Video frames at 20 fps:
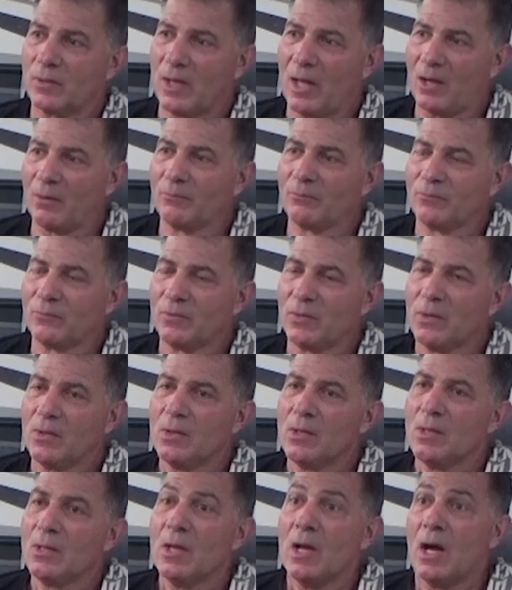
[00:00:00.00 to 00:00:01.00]
Yeah.
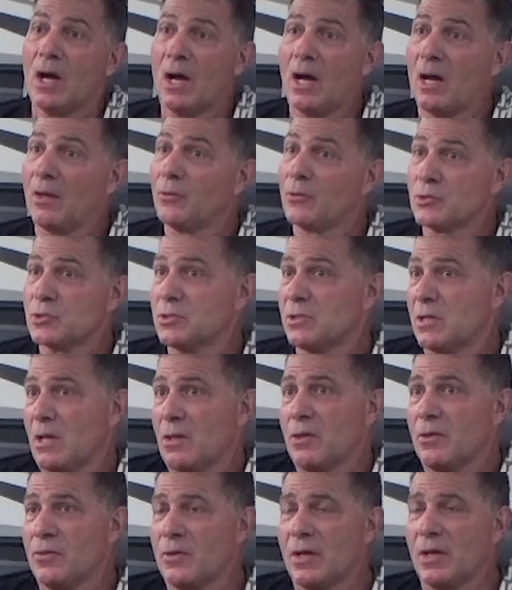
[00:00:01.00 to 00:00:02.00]
There's
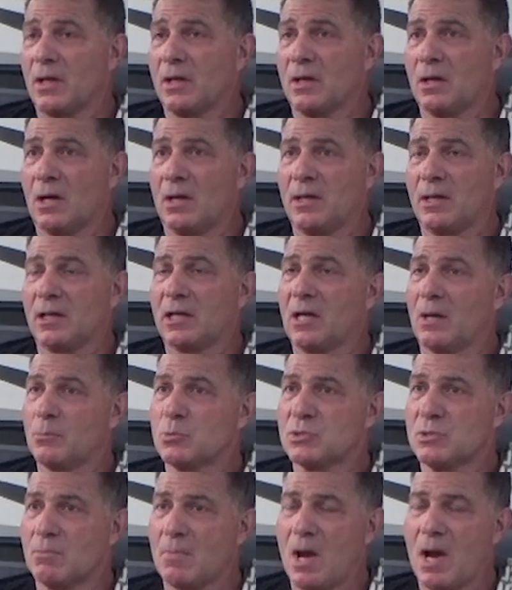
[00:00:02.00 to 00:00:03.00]
another thing, hon, that
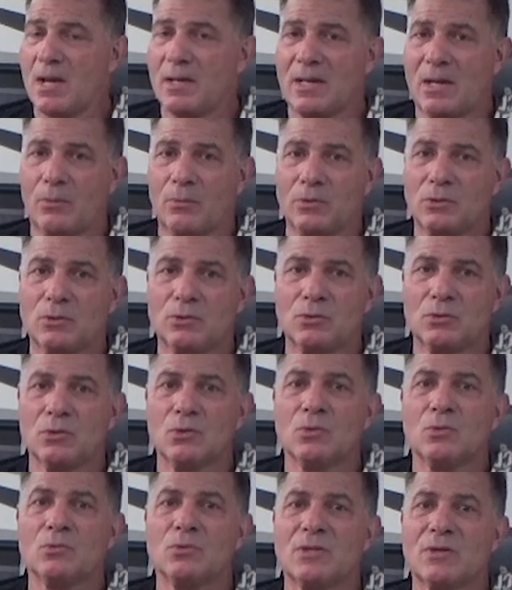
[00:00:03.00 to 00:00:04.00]
comes to mind, that when you
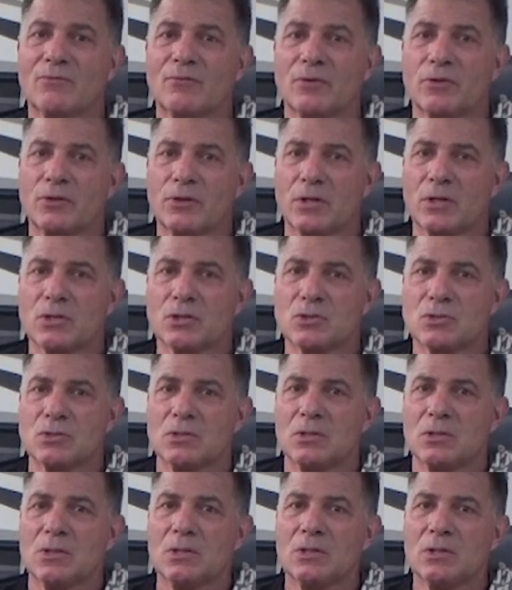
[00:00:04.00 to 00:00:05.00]
do different things,
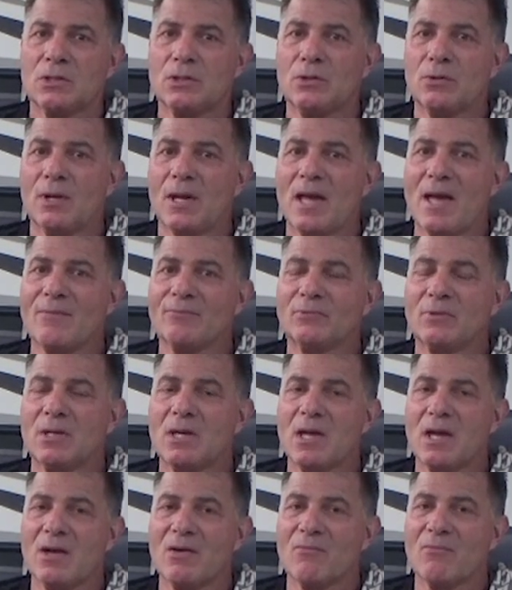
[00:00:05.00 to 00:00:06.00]
you have to
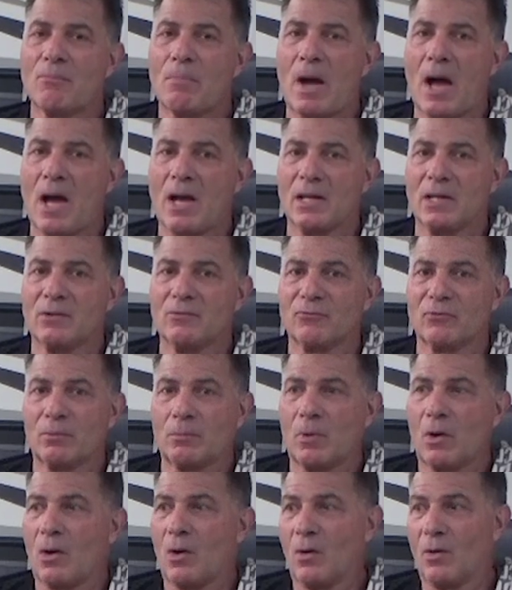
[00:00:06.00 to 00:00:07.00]
have buy-in
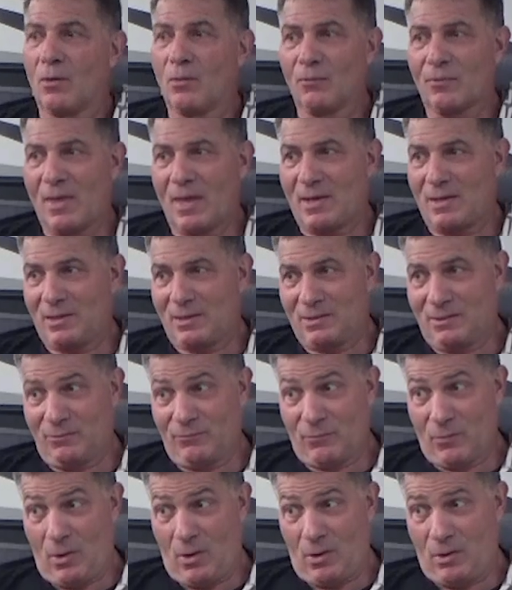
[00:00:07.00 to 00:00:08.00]
from all that it
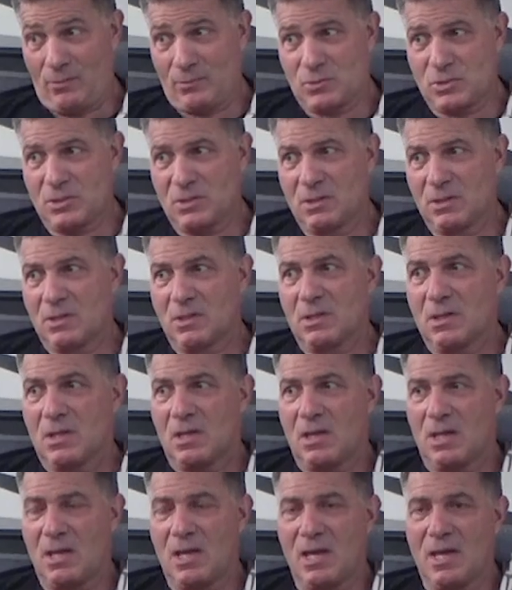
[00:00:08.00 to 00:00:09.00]
involves.
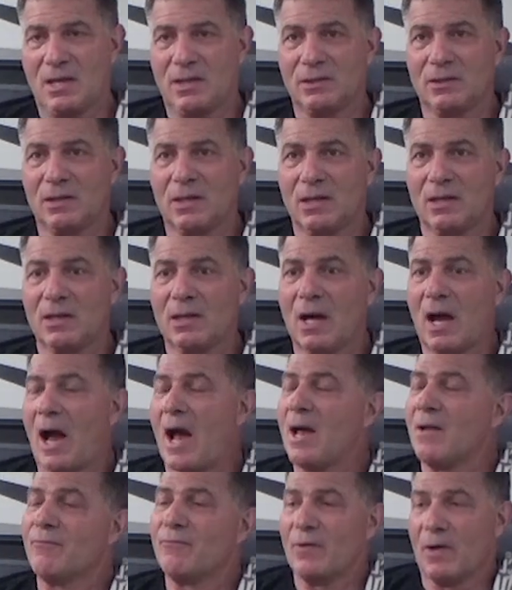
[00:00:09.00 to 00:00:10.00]
And
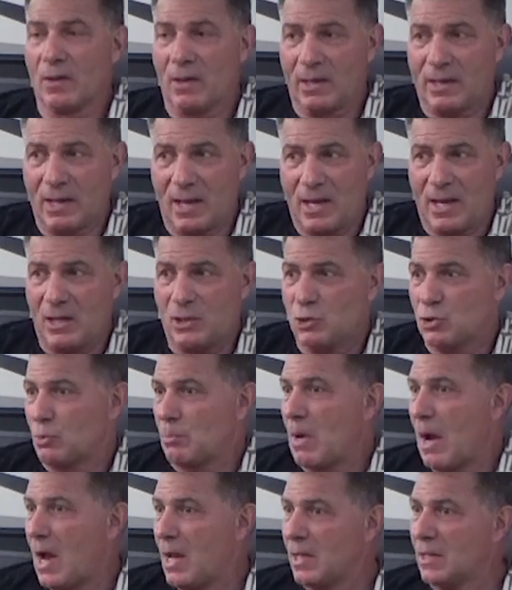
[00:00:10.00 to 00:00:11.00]
I felt like I had your
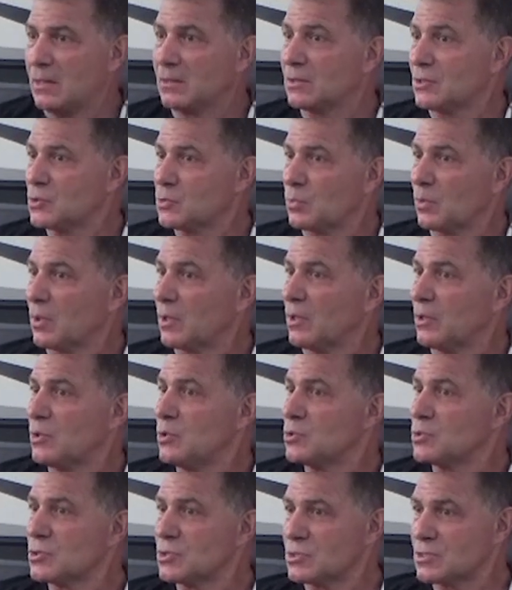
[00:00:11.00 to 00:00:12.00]
buy-in because we're going to
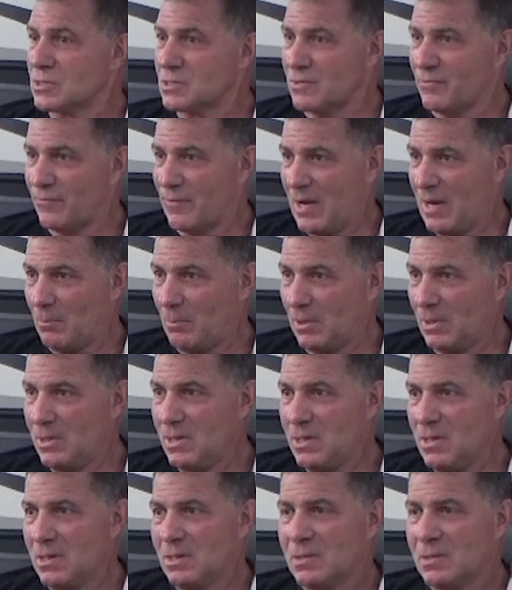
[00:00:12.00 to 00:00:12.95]
use this as a family.